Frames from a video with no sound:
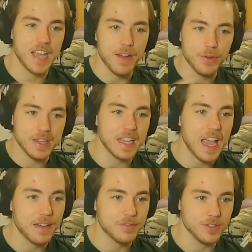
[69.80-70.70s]
everything
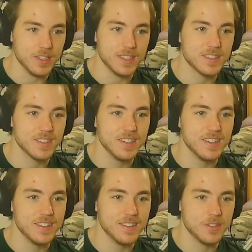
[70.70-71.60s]
after this
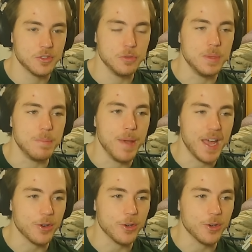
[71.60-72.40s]
to be better.